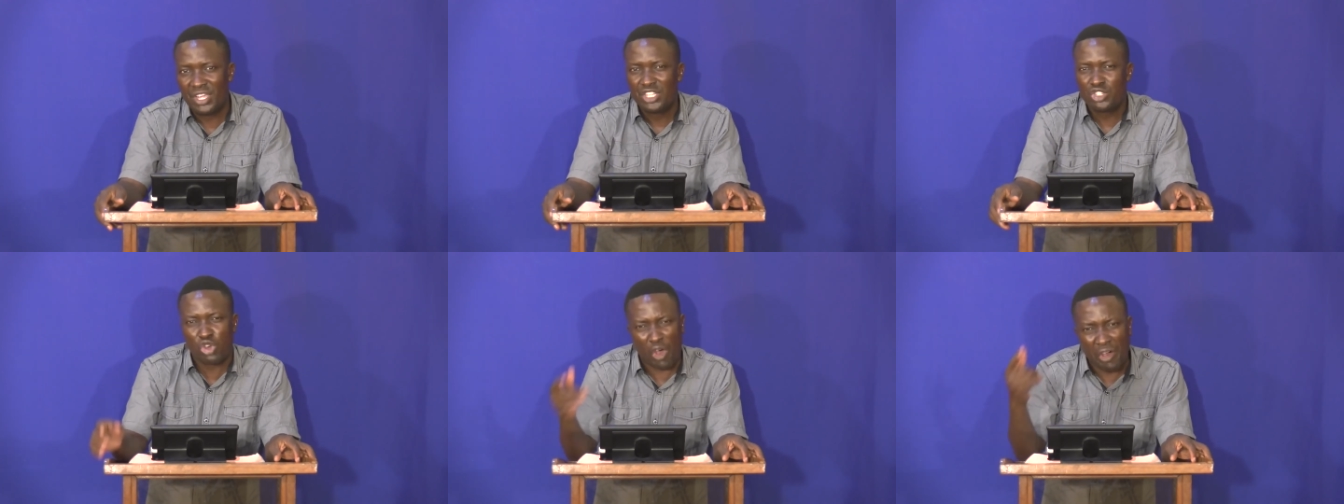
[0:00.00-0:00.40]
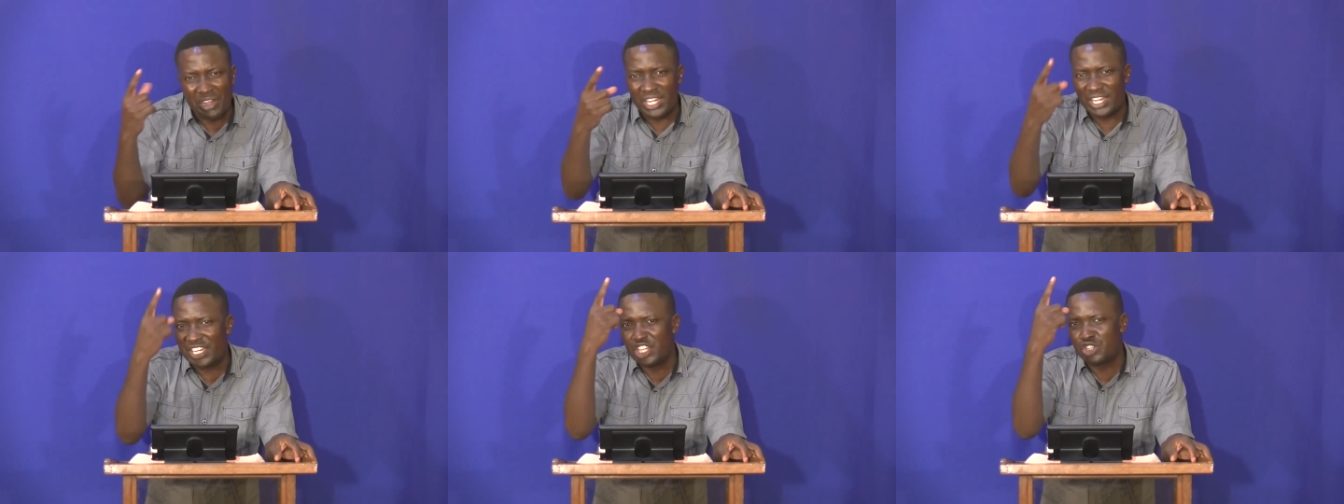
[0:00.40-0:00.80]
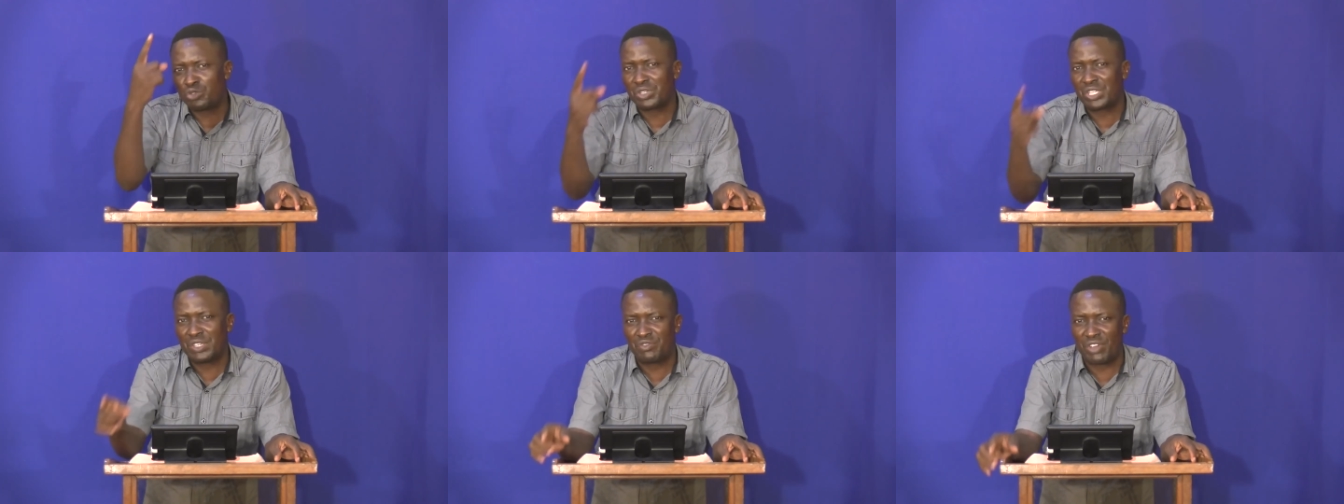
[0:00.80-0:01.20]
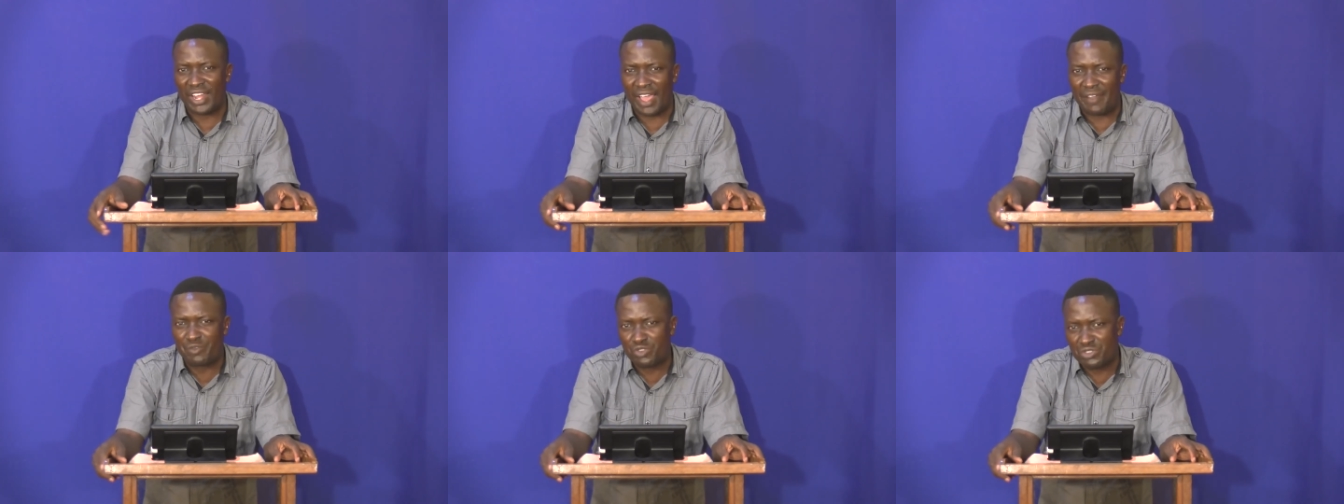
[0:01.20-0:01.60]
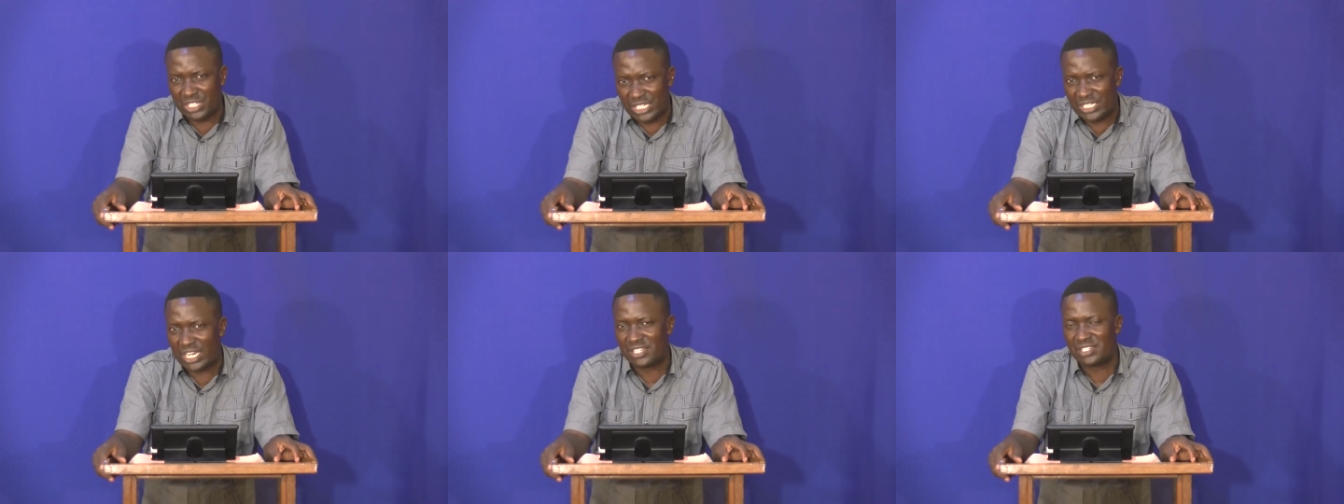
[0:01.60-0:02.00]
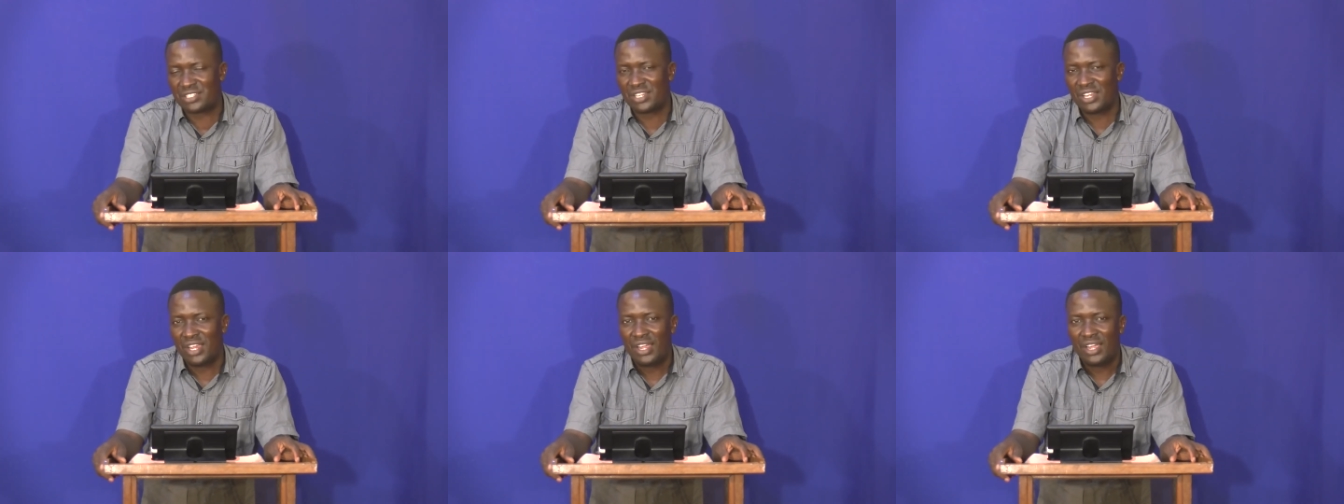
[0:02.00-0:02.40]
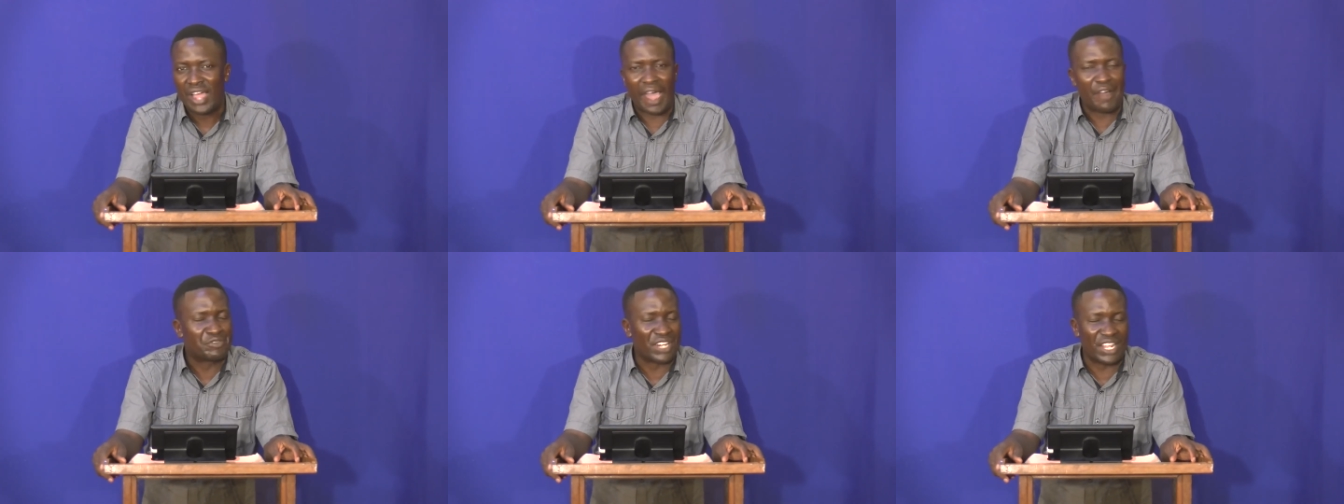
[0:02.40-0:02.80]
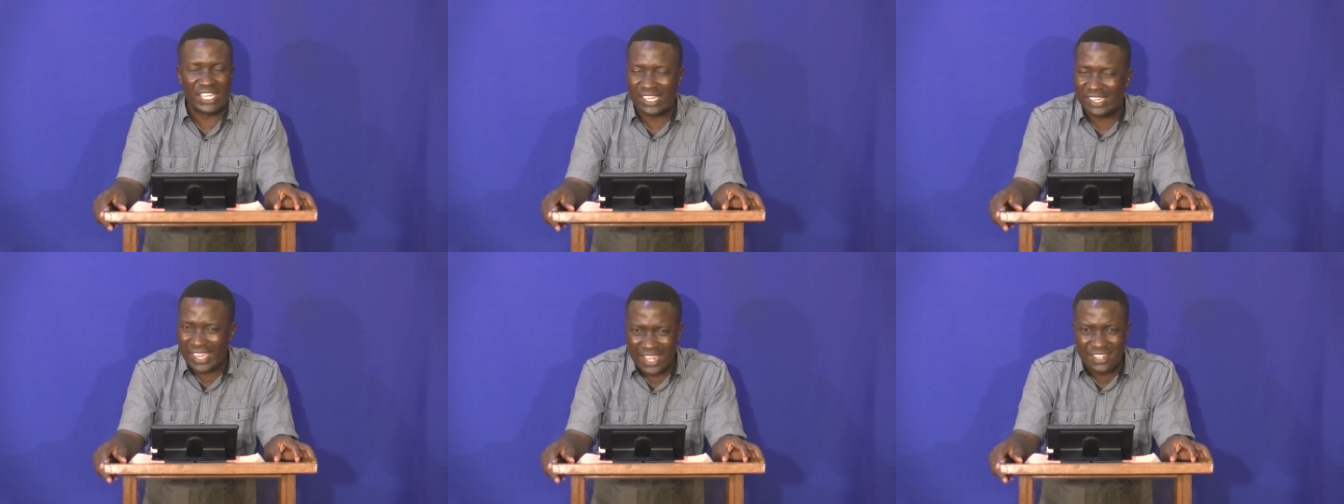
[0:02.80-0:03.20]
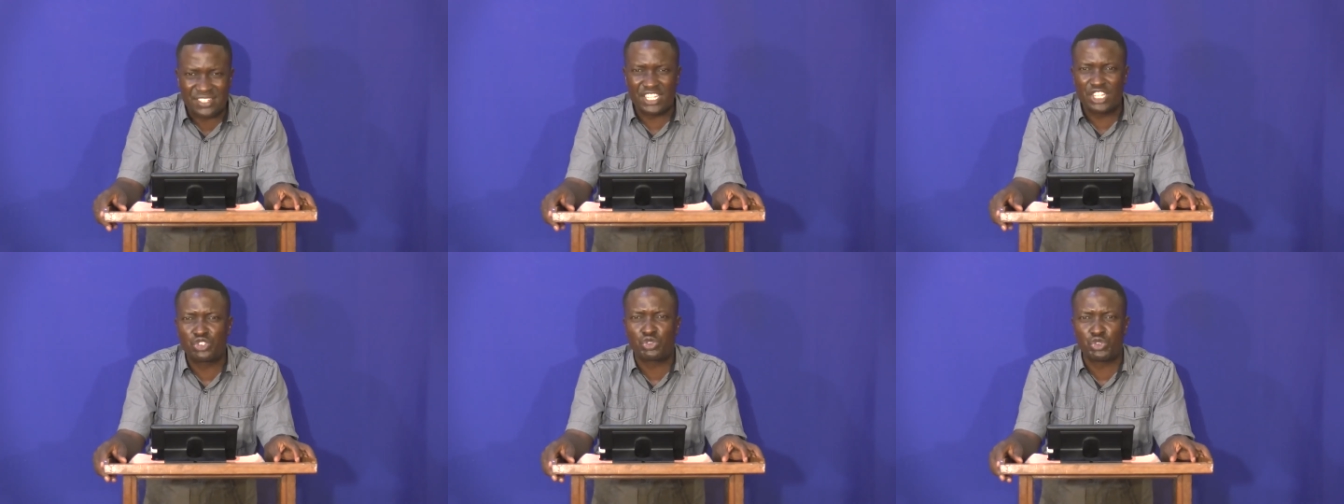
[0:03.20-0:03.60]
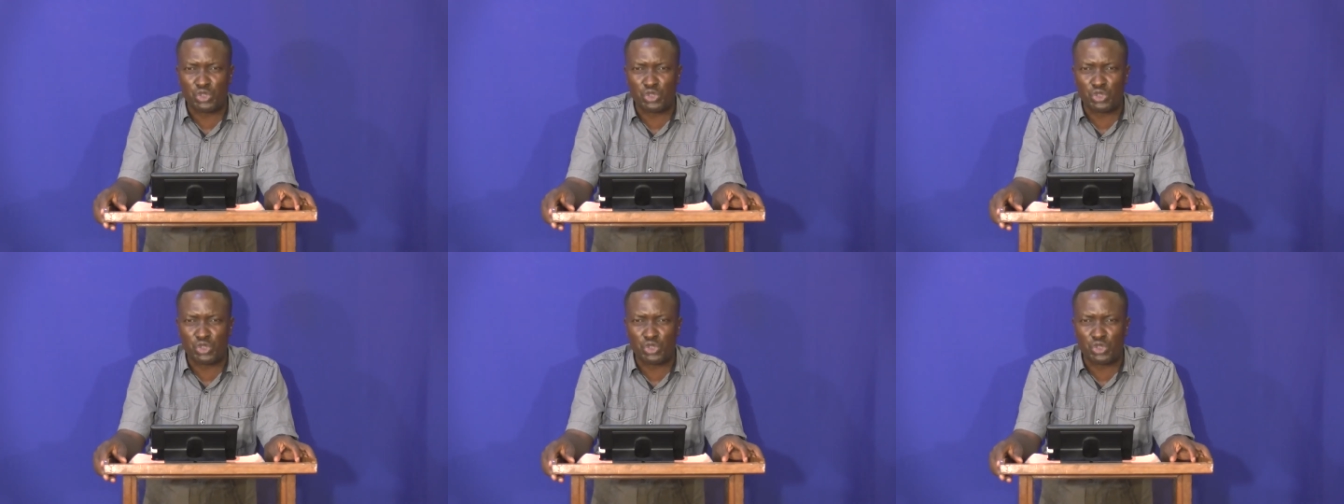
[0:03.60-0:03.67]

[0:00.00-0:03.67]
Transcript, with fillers: You only need to give your life to Jesus. After he gets into